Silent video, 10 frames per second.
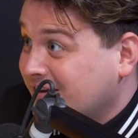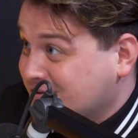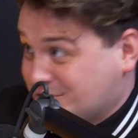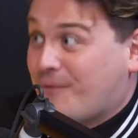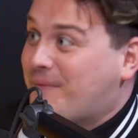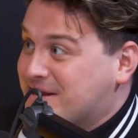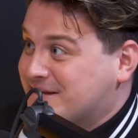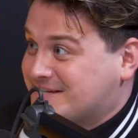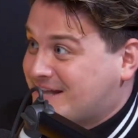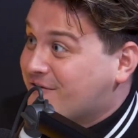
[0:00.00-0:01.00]
drop in
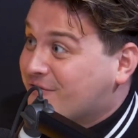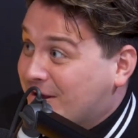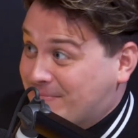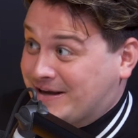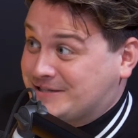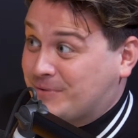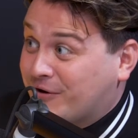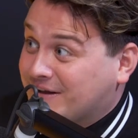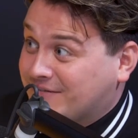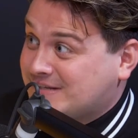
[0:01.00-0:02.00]
into that right-back
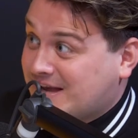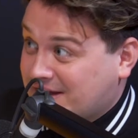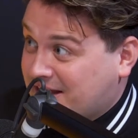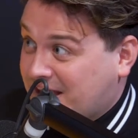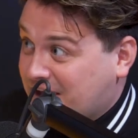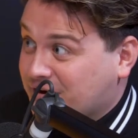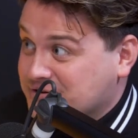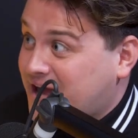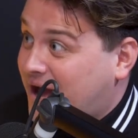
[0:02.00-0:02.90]
spot if Thierry Correa goes